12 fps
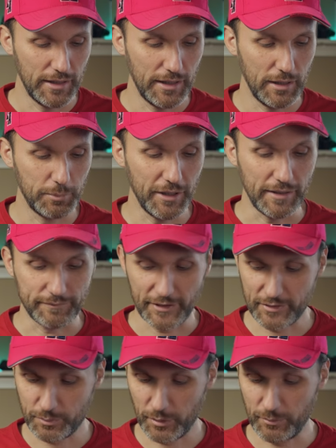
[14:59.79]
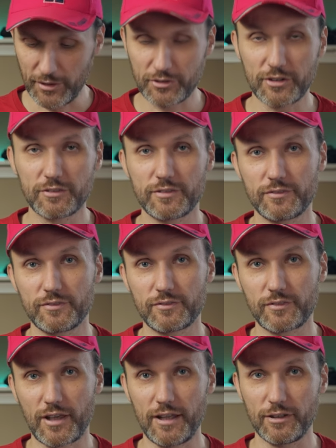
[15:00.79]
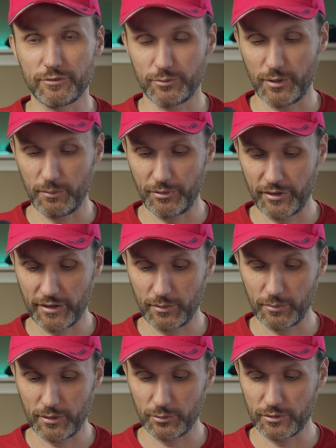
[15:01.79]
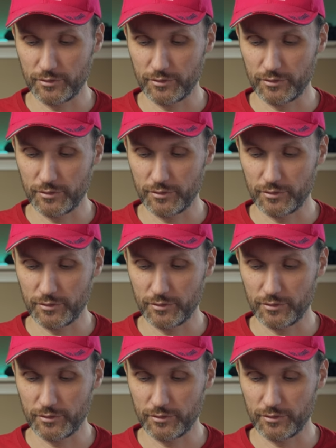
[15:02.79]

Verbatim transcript: Uh, but yeah, that's pretty much it kind of what I'm thinking about.